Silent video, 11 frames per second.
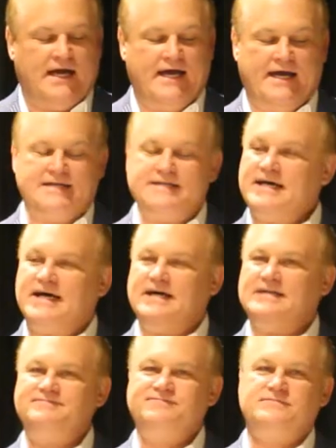
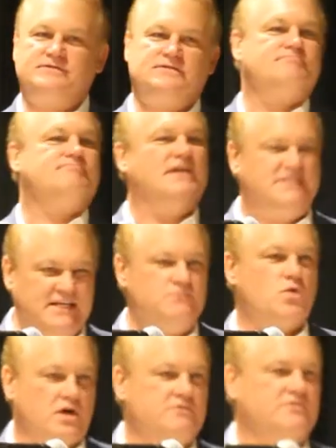And it
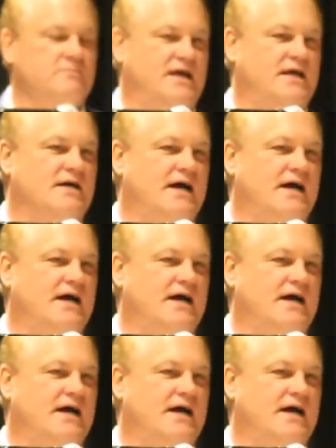didn't work for me.